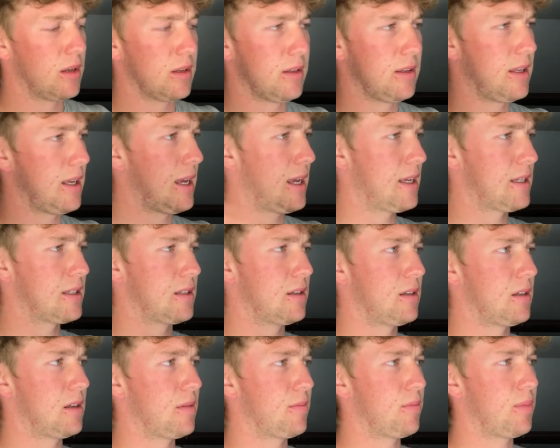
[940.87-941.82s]
years, and
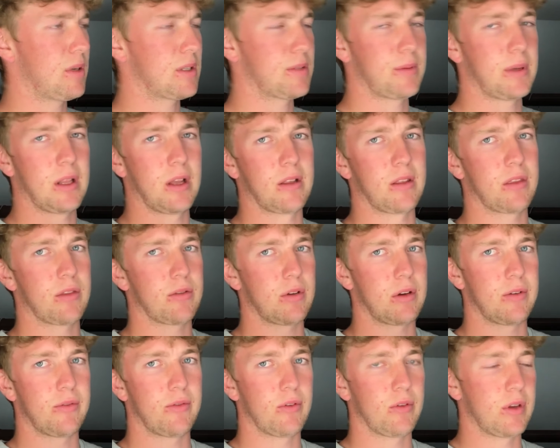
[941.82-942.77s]
it must be like 3
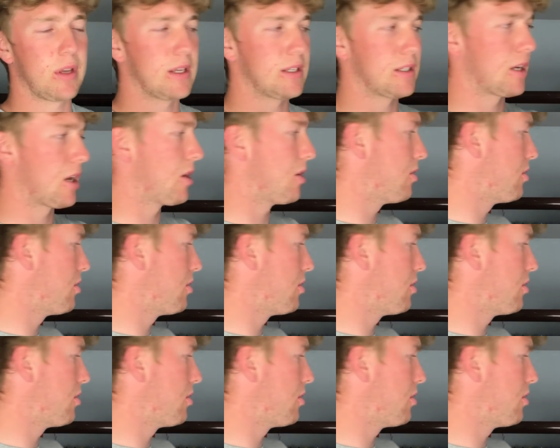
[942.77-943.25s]
or 4 years ago.